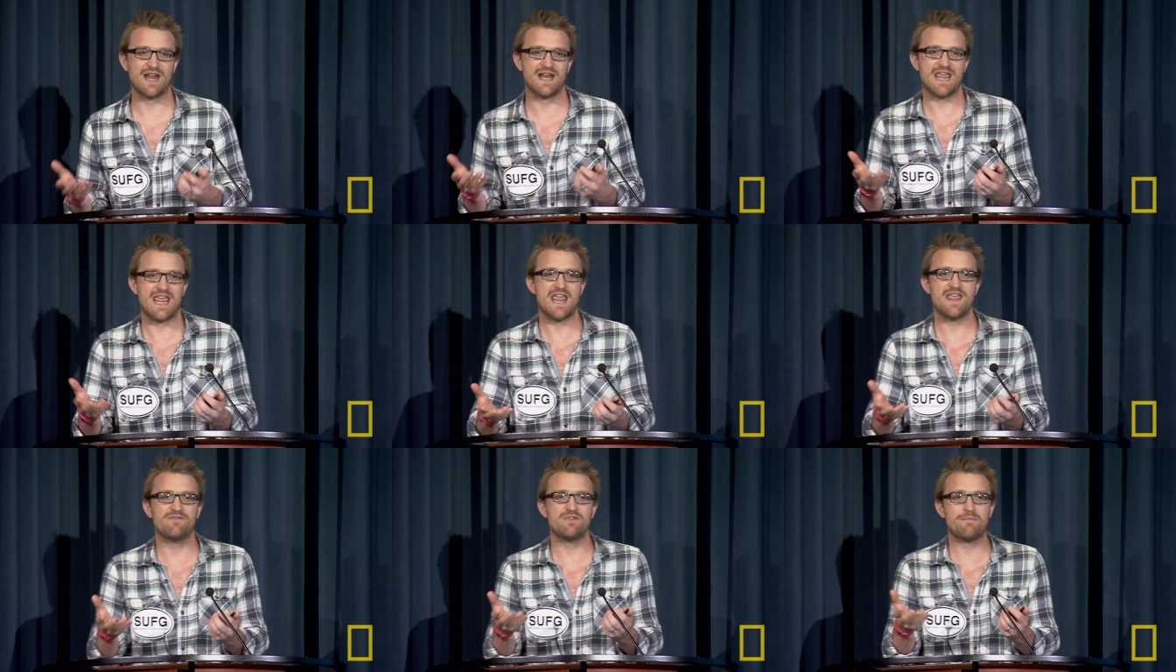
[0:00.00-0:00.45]
and
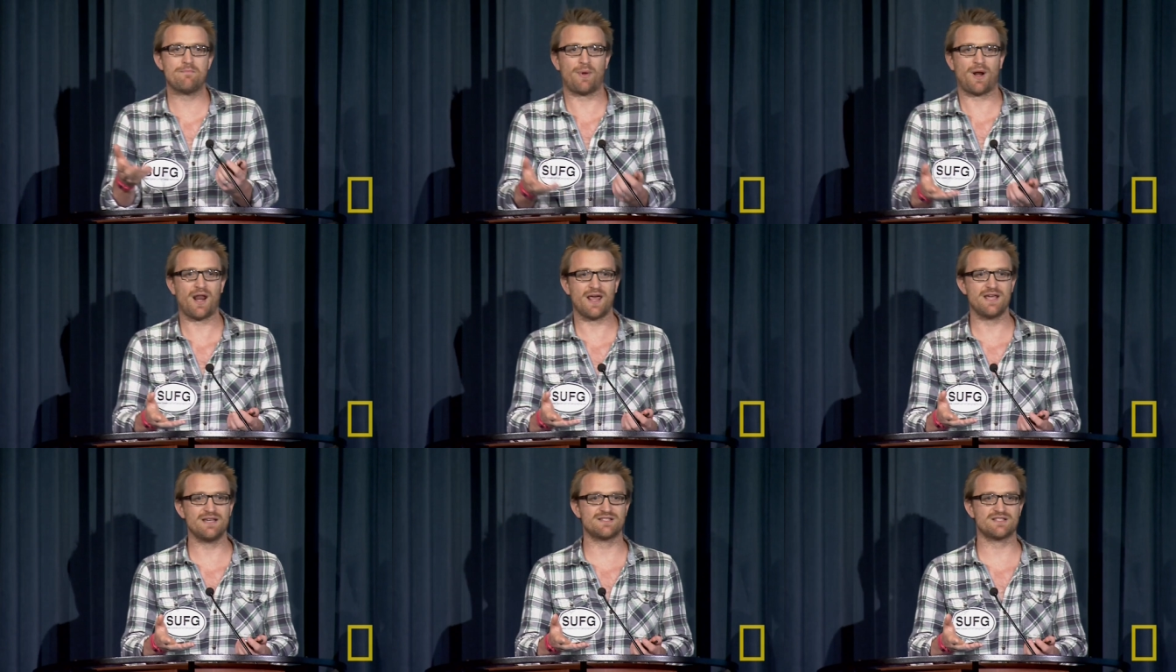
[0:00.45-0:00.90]
even
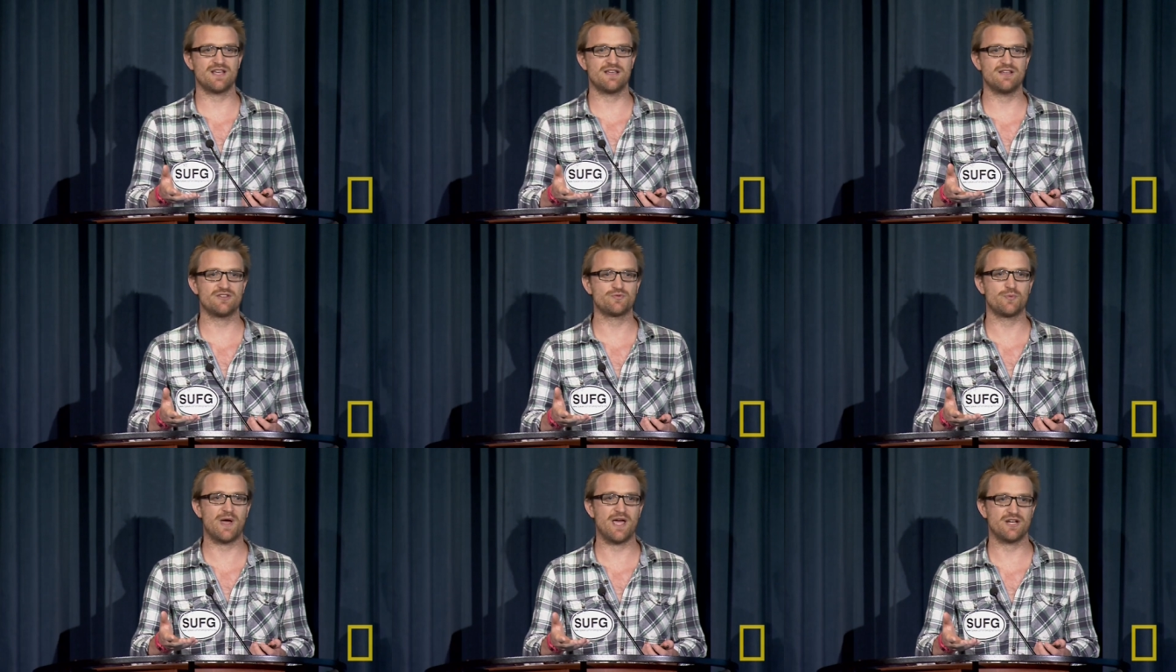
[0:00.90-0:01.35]

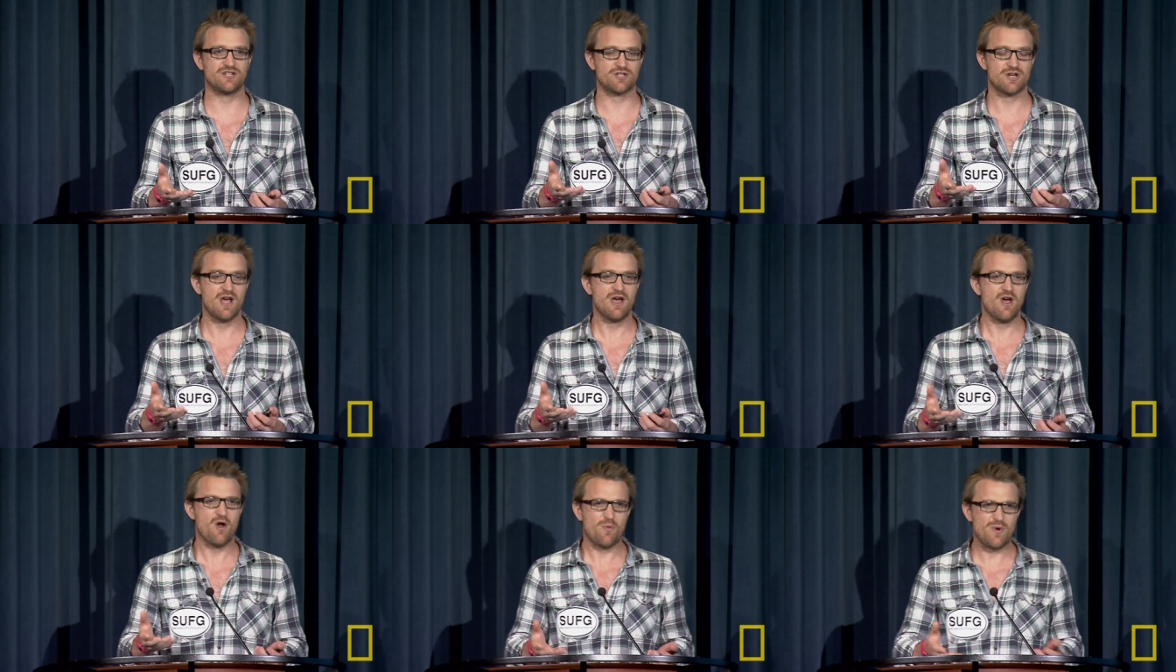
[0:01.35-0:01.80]
places which
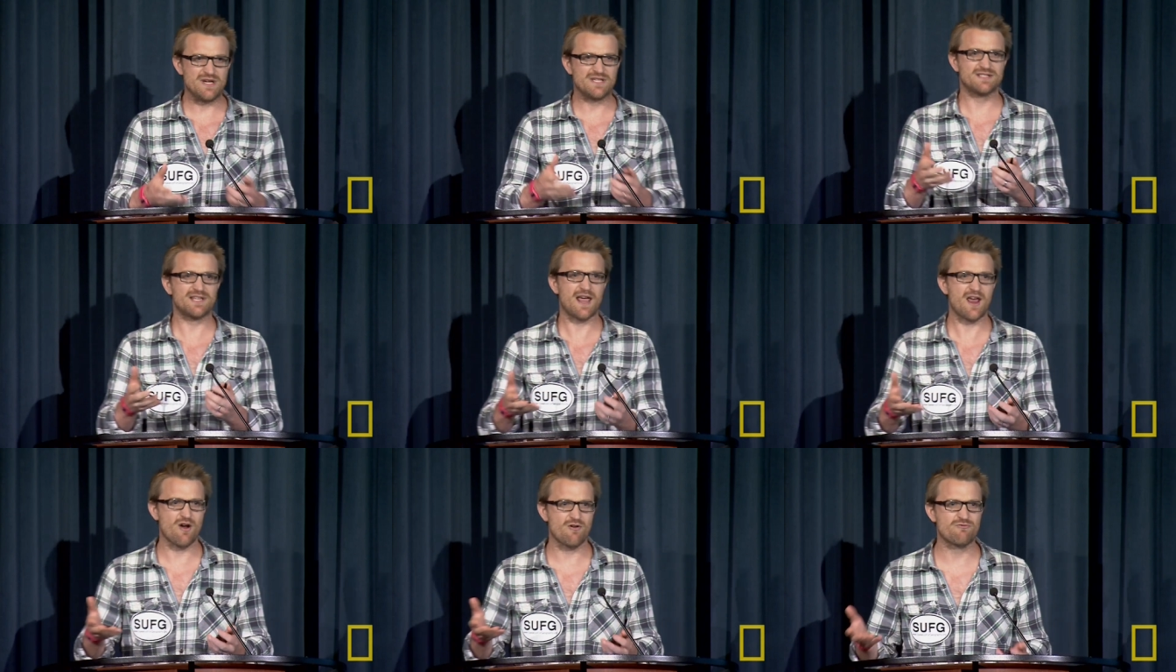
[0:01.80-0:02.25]
we
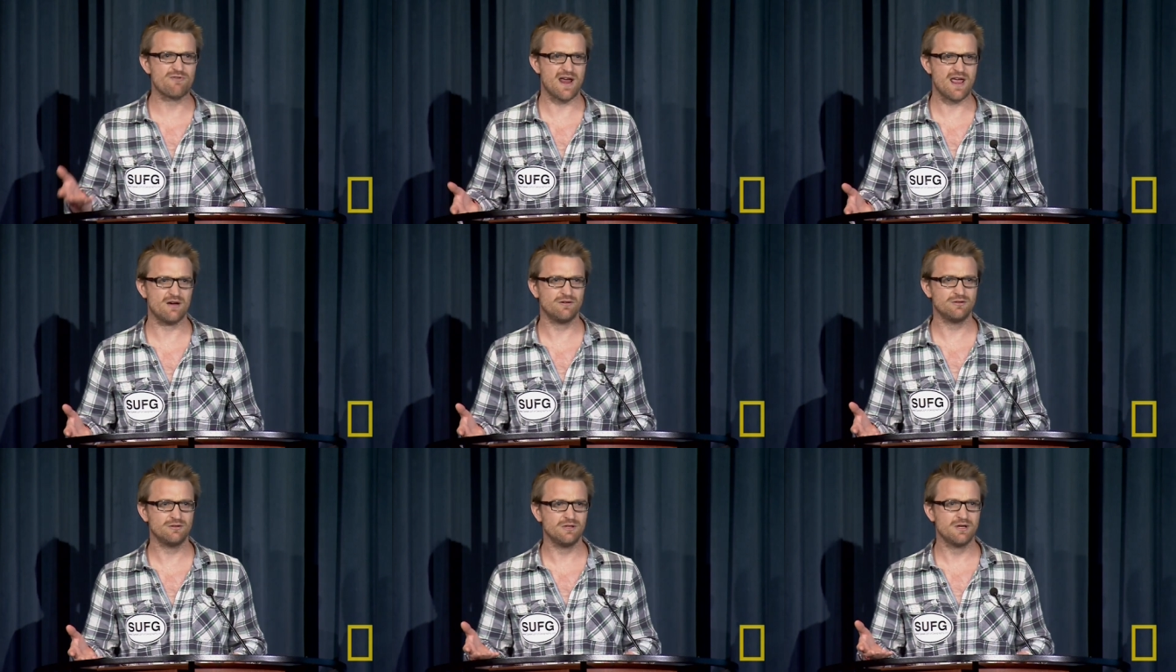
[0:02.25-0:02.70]
say are
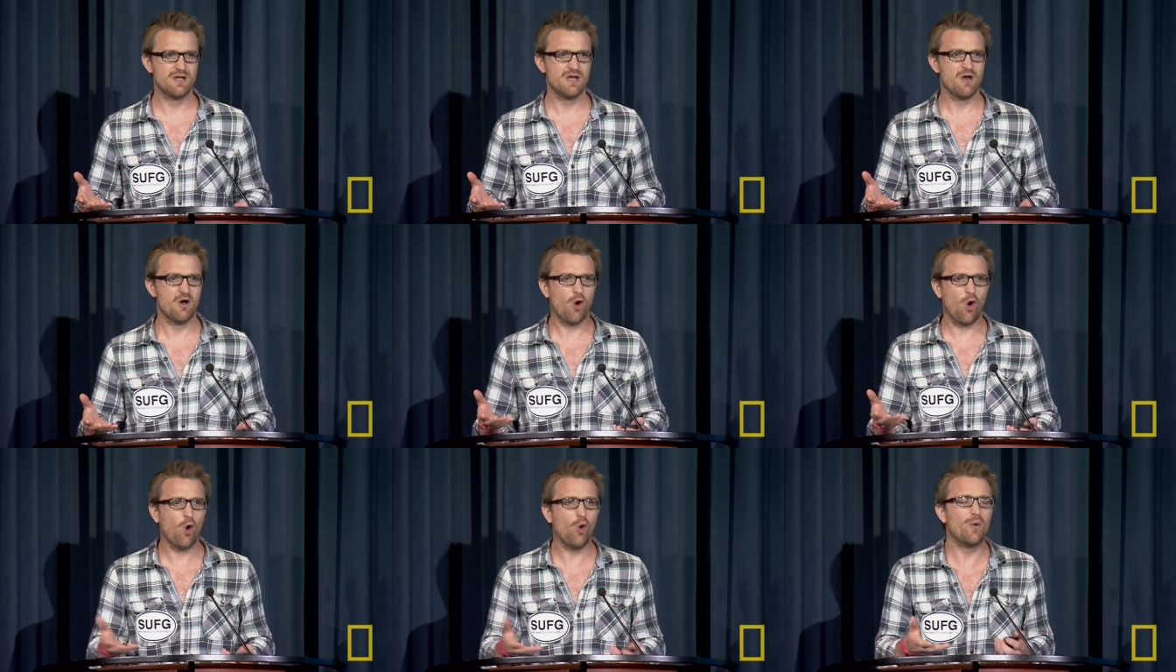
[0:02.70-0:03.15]
real,
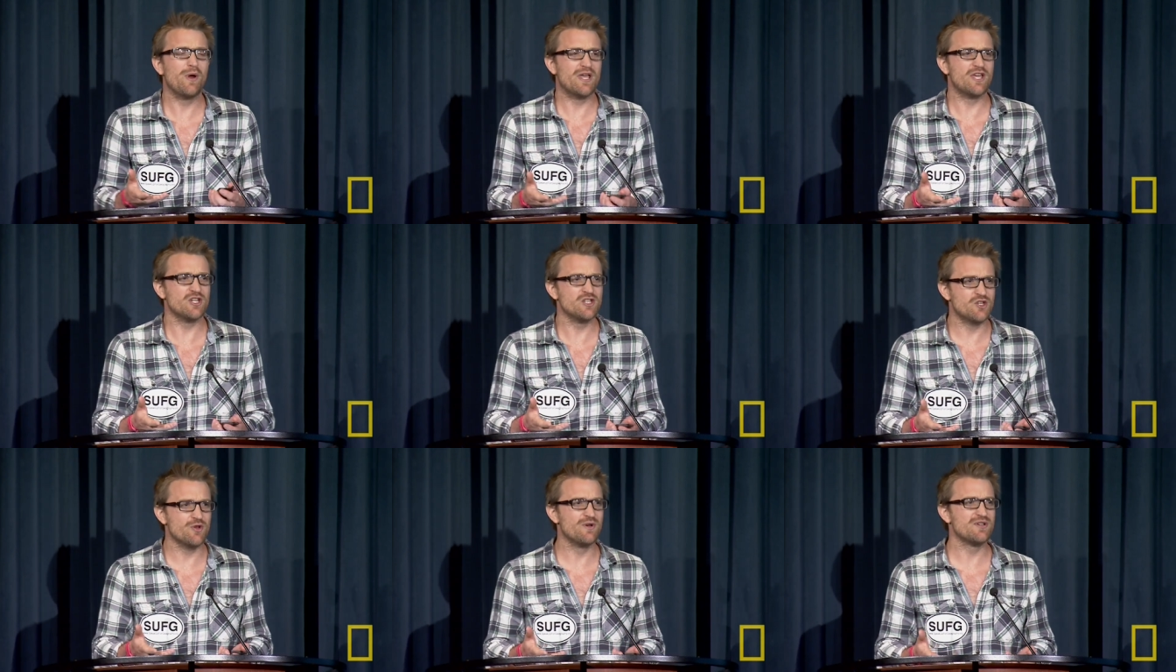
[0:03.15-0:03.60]
all we
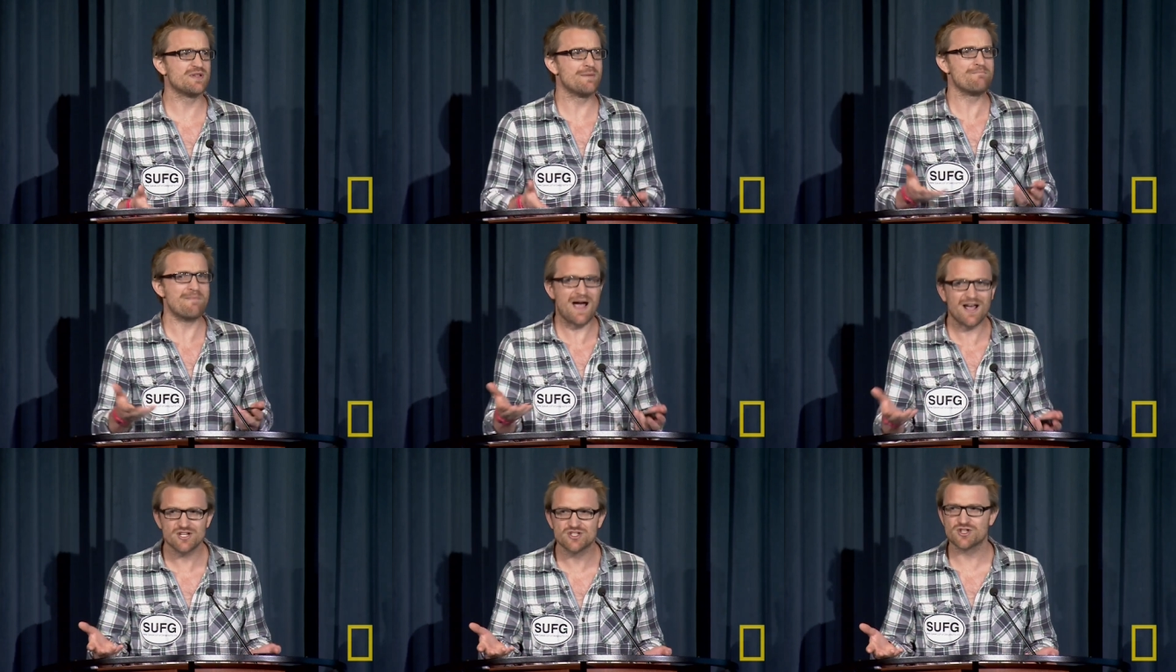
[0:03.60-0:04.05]
can do is
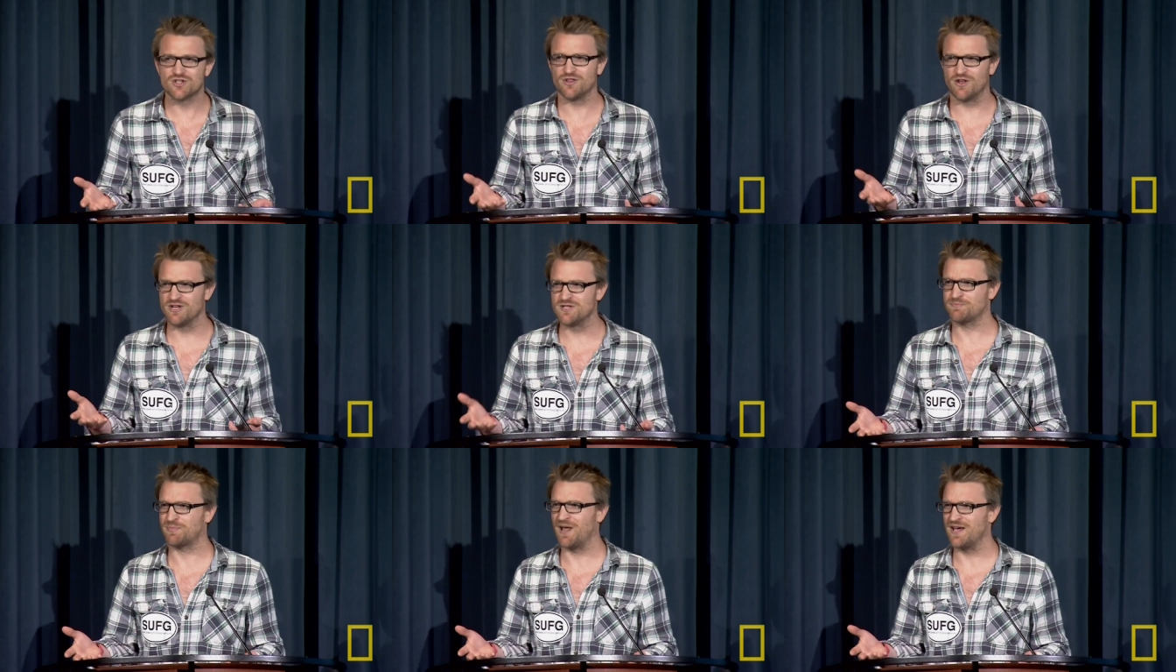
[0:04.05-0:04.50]
imagine
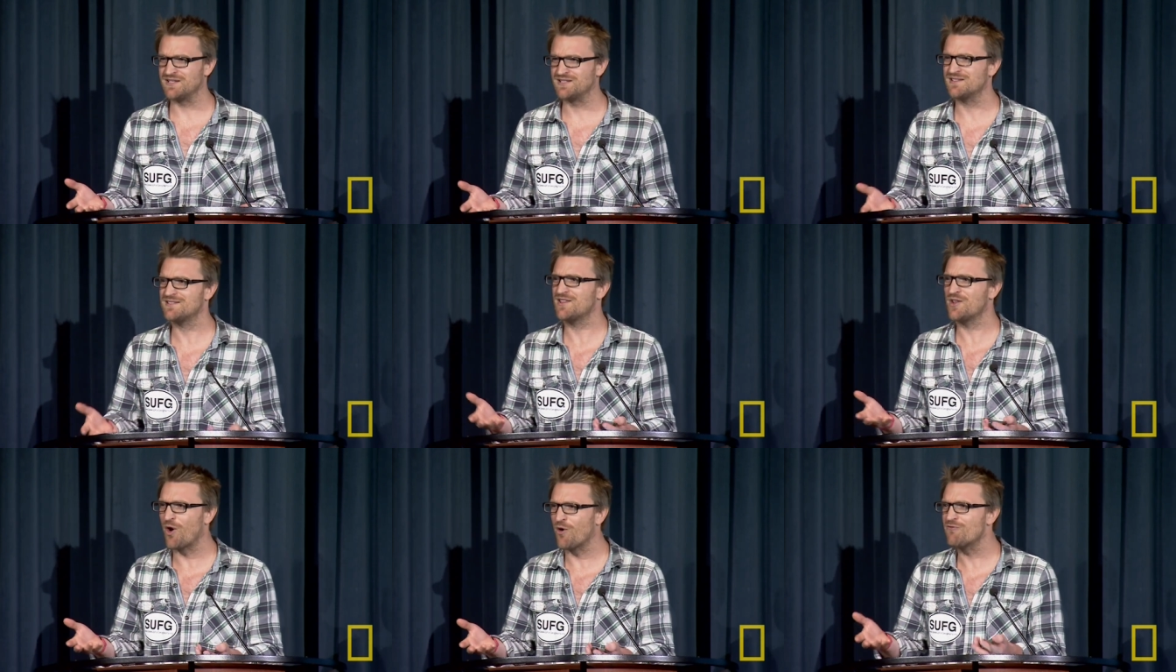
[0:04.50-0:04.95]
those
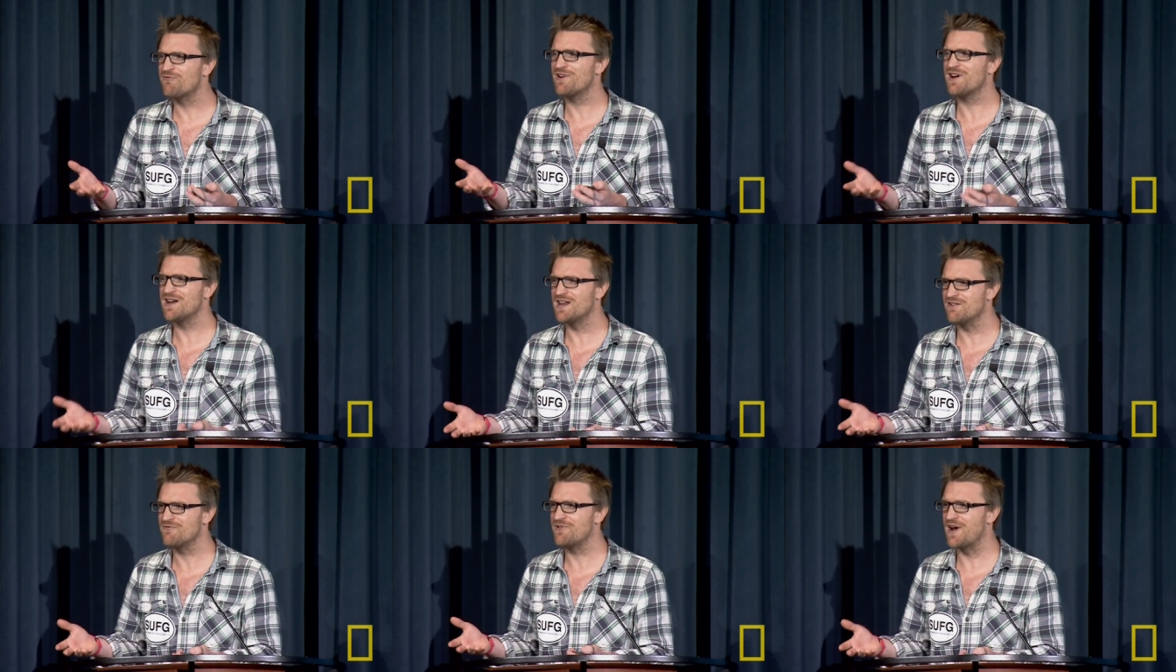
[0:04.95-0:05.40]
places. They're not
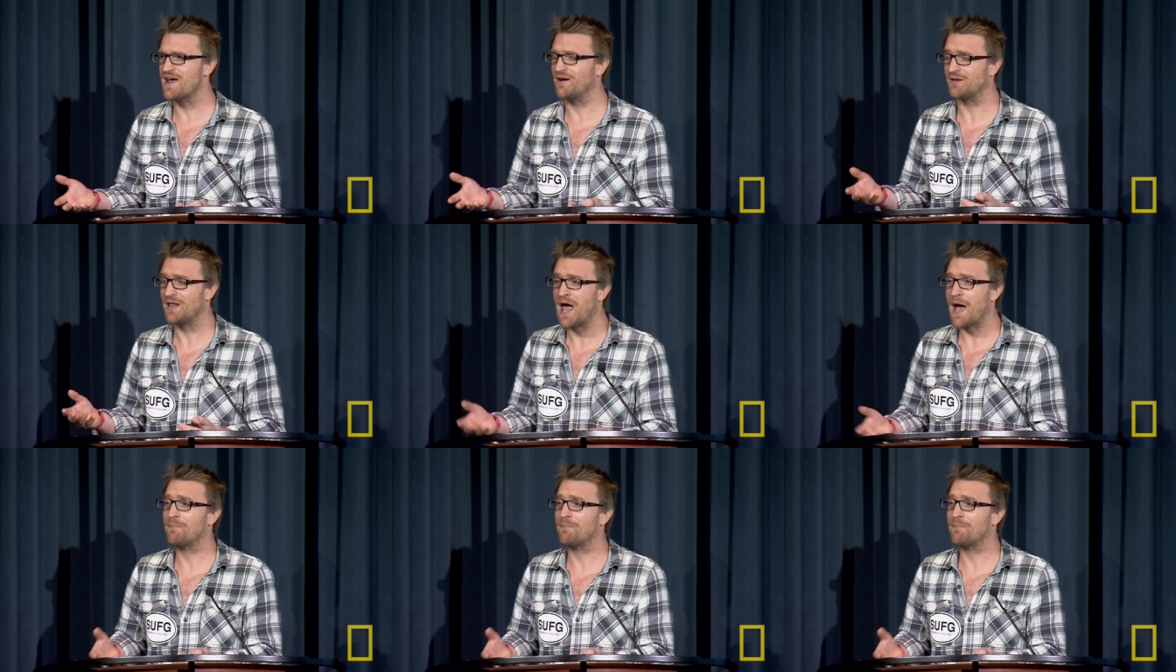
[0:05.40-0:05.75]
really real.